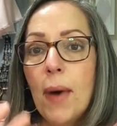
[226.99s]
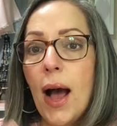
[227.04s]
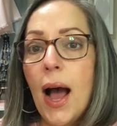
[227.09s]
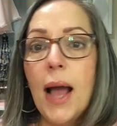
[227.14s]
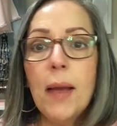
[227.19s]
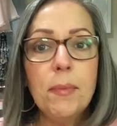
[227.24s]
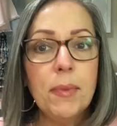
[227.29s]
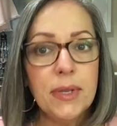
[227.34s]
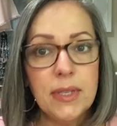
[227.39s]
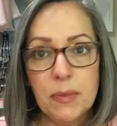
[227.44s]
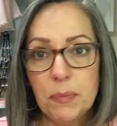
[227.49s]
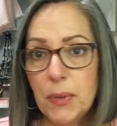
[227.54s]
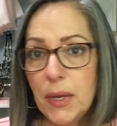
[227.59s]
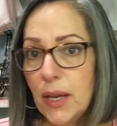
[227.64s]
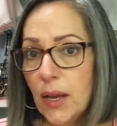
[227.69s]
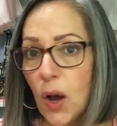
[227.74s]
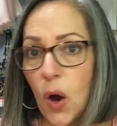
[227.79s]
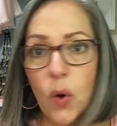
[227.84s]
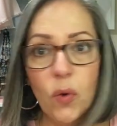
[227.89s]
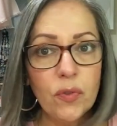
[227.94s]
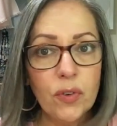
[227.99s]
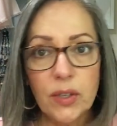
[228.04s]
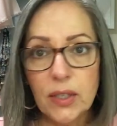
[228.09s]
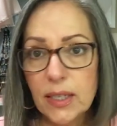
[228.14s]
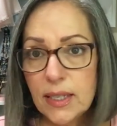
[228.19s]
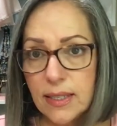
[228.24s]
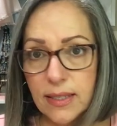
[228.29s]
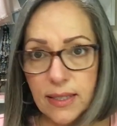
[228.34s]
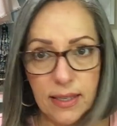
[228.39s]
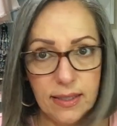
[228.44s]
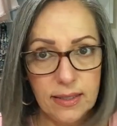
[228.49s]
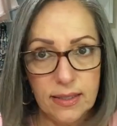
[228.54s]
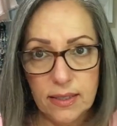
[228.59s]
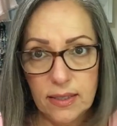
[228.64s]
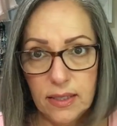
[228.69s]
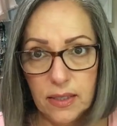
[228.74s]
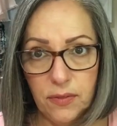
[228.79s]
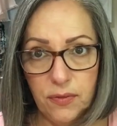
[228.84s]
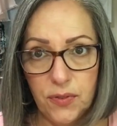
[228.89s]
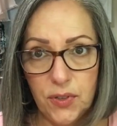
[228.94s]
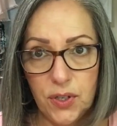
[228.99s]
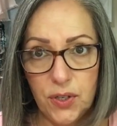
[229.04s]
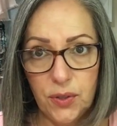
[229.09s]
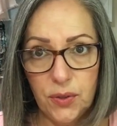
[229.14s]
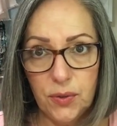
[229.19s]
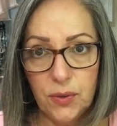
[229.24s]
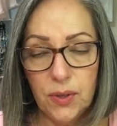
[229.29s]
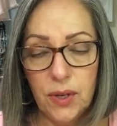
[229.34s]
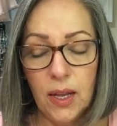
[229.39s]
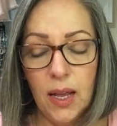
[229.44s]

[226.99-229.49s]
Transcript: I must be overly sensitive to.